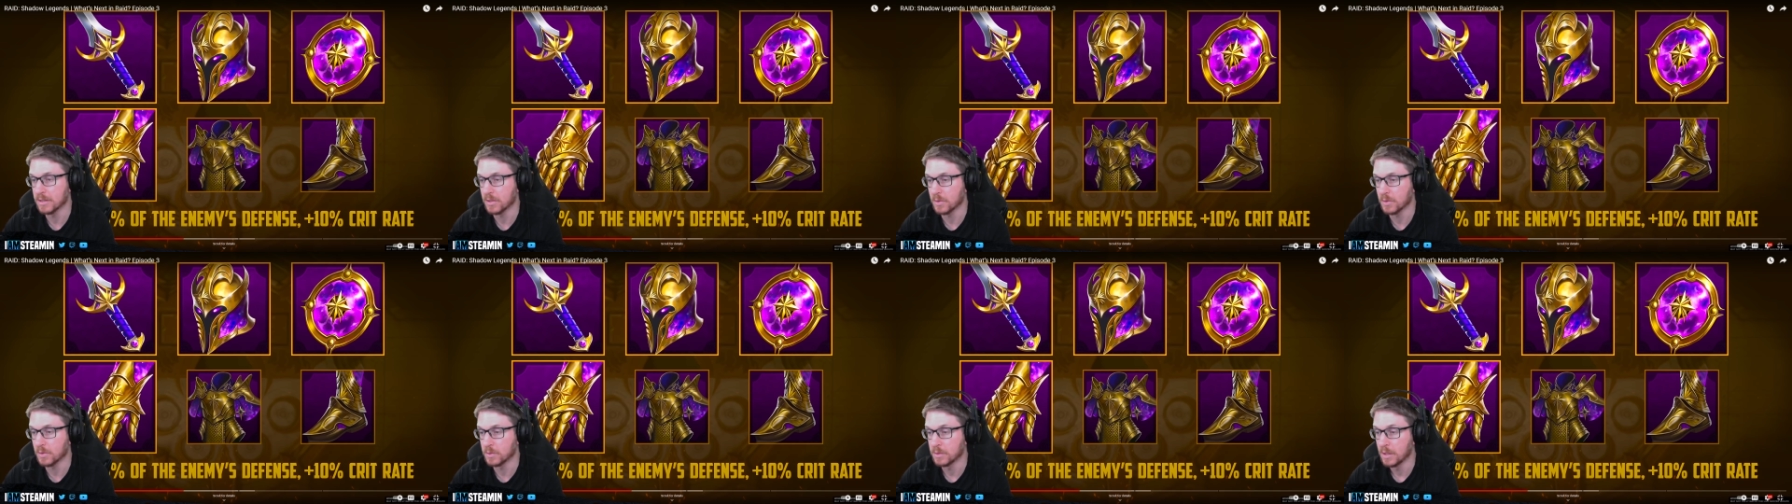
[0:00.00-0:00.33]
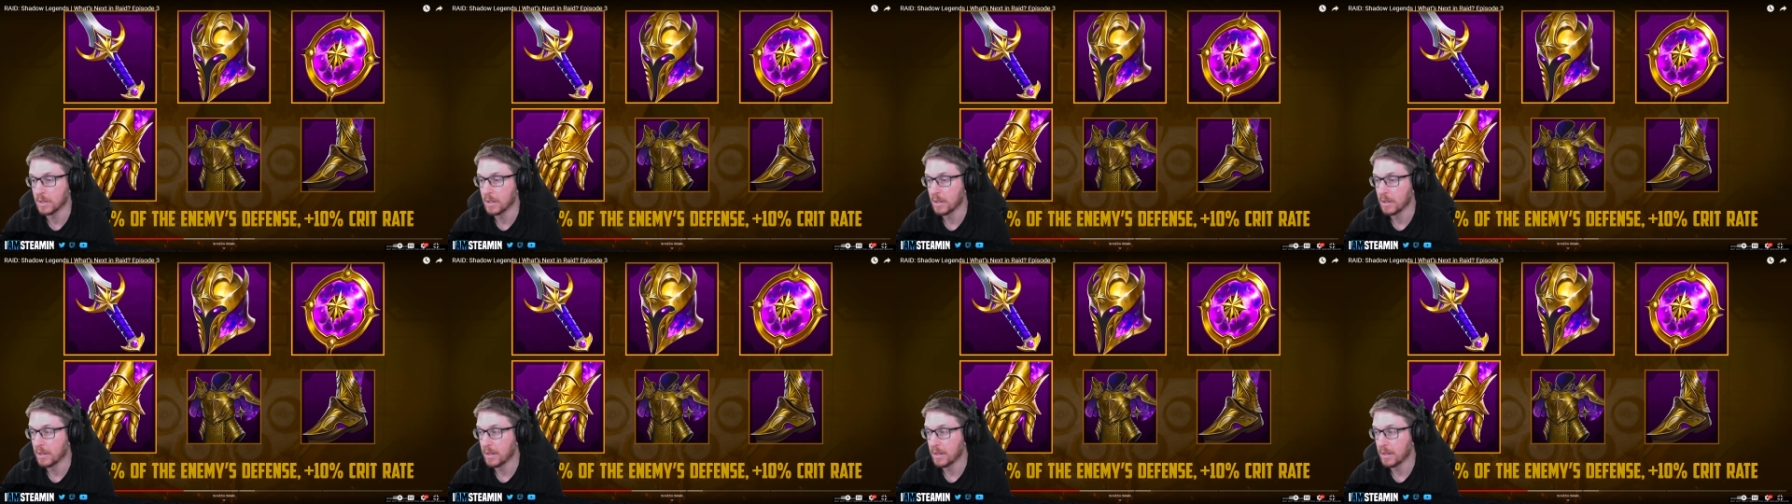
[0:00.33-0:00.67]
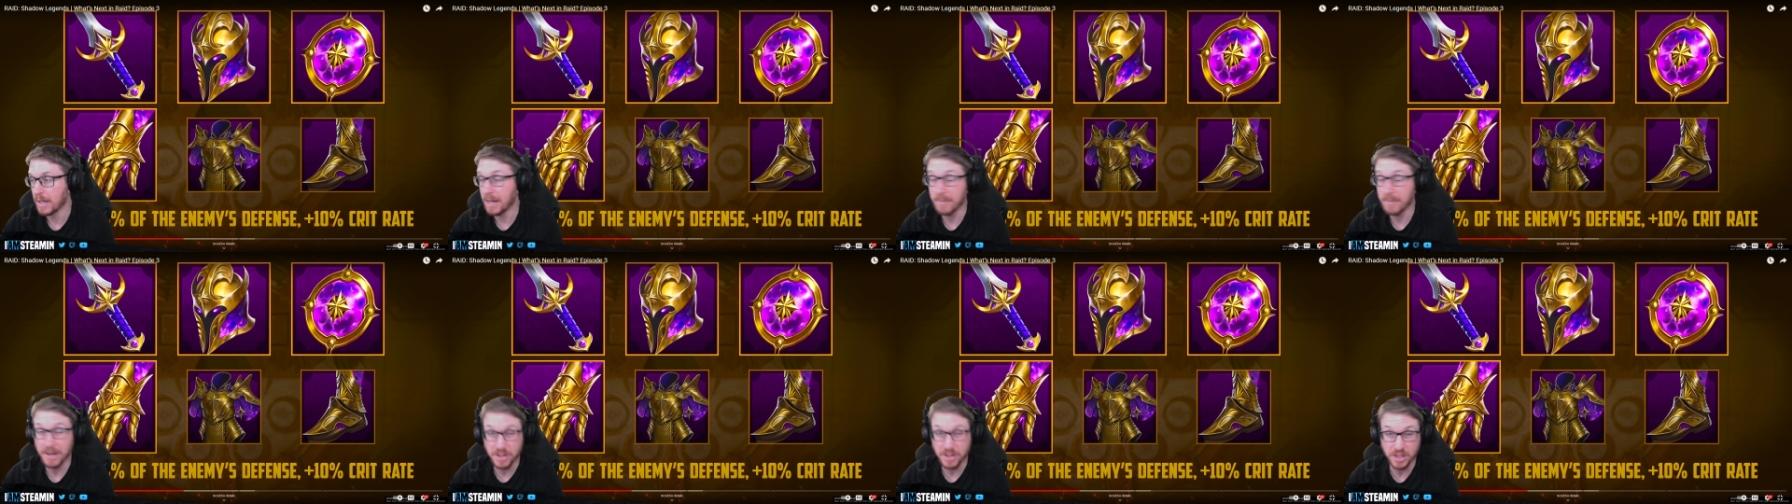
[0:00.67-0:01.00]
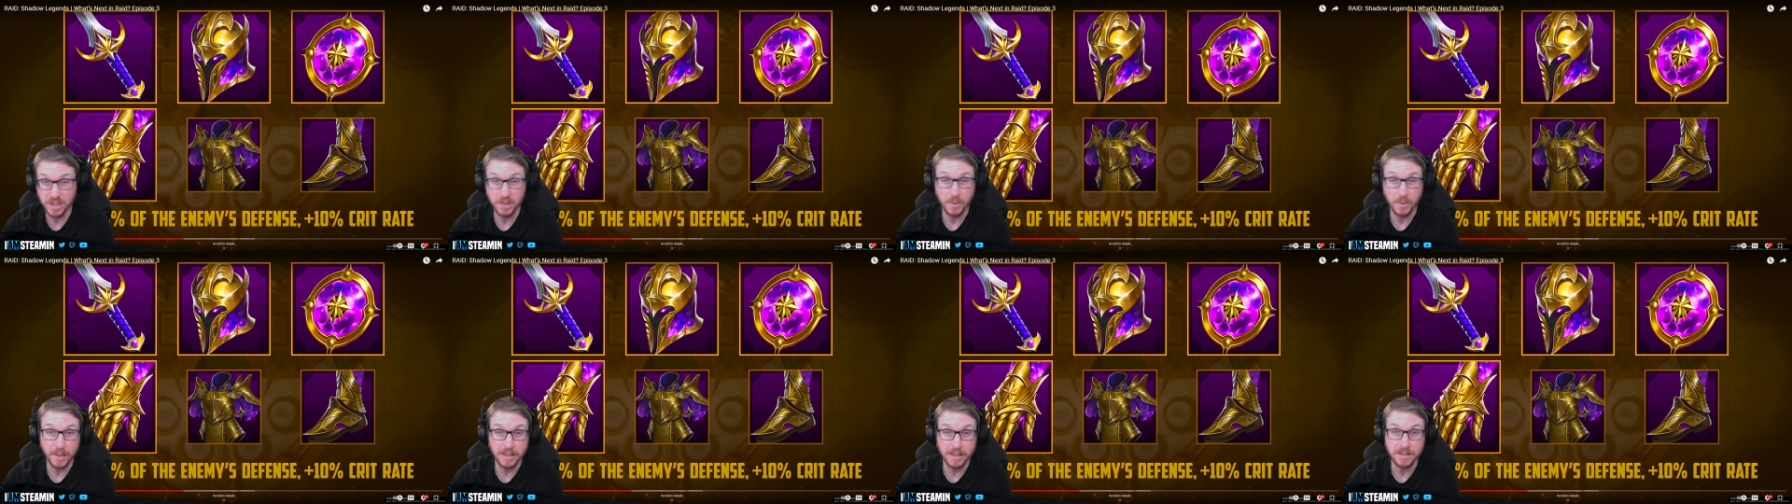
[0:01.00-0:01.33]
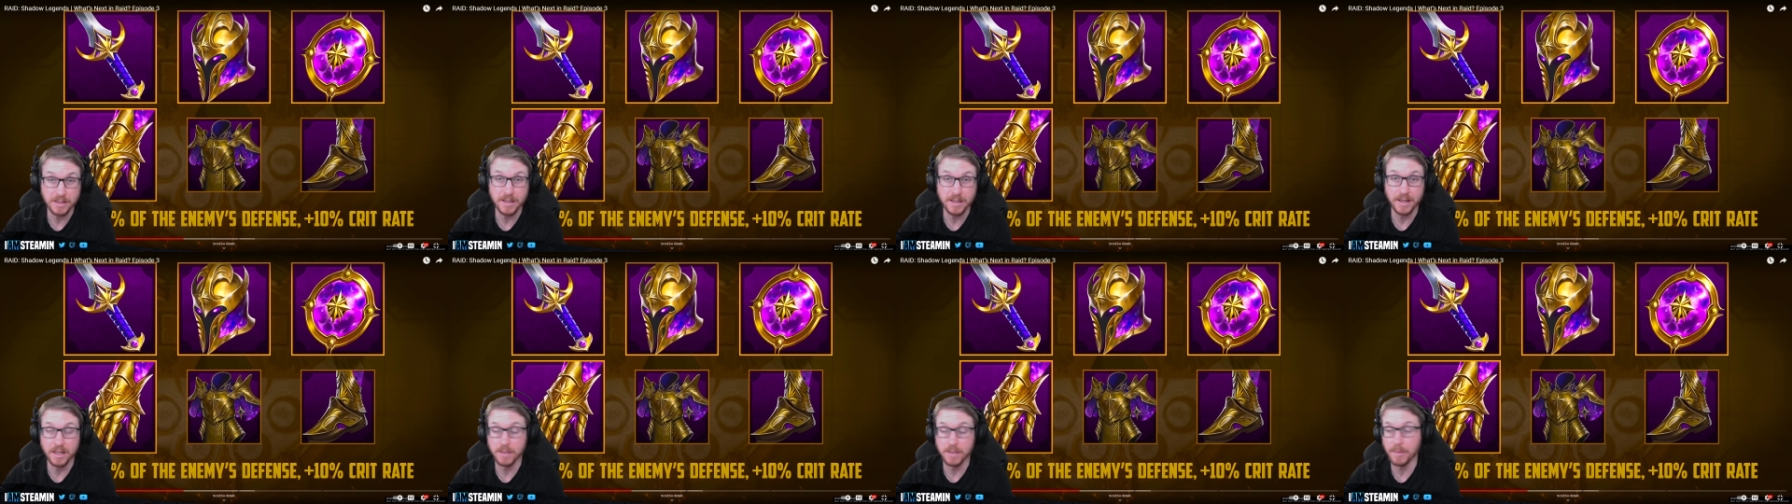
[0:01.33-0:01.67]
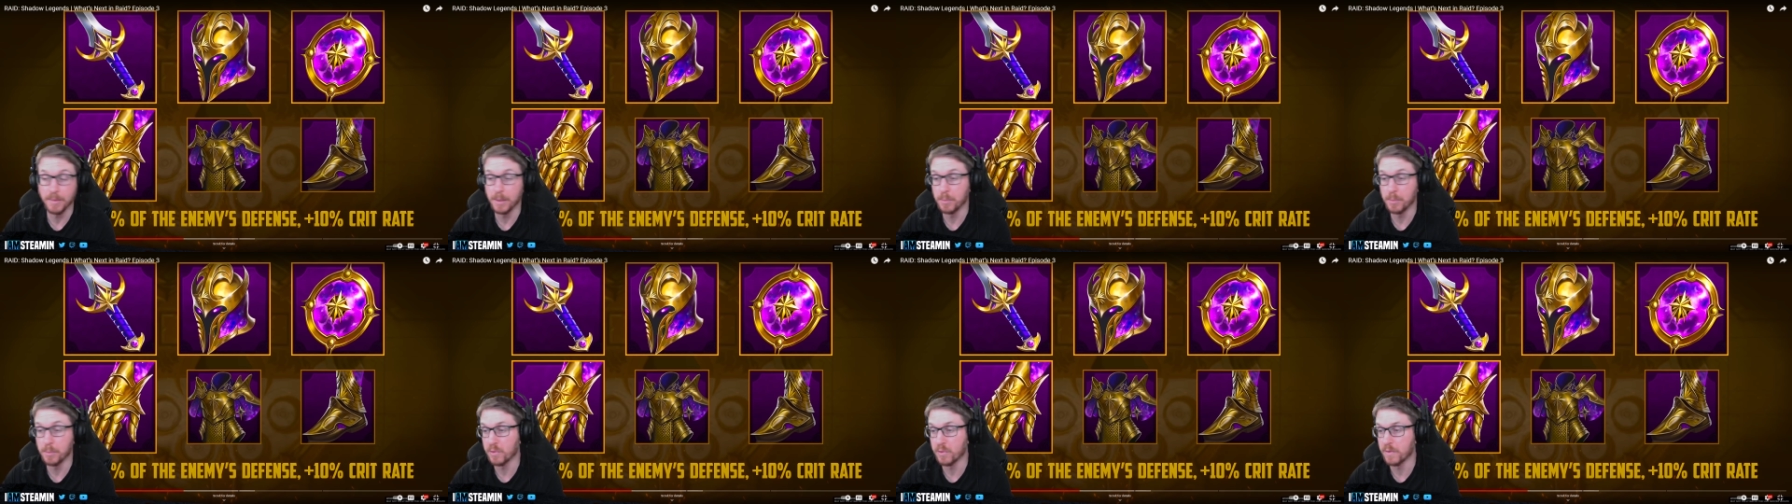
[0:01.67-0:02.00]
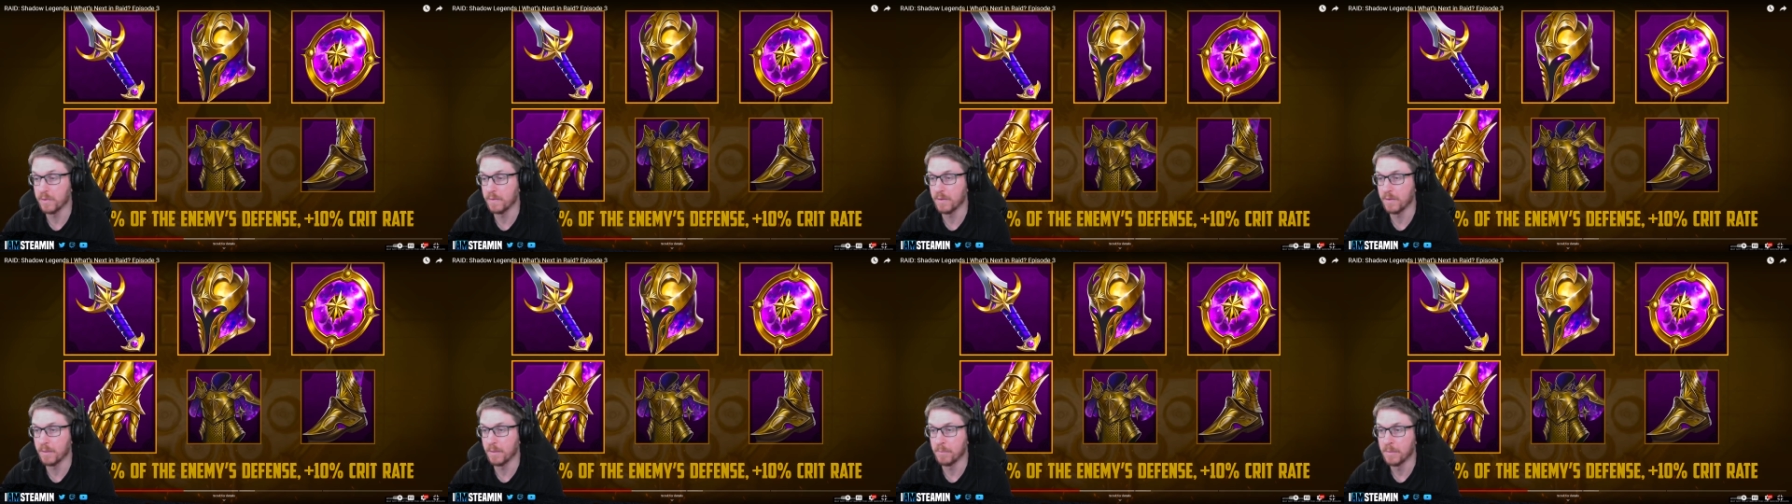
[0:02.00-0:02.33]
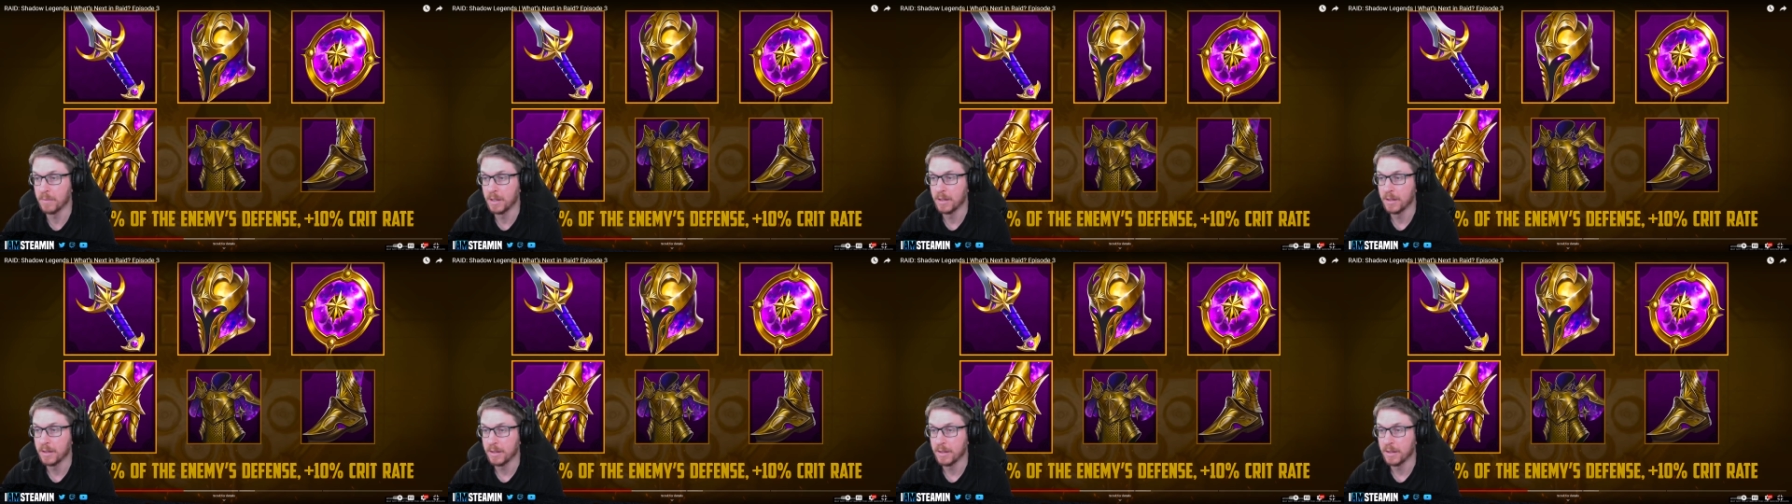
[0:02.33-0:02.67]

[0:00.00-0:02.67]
So I'm actually quite excited about both of them,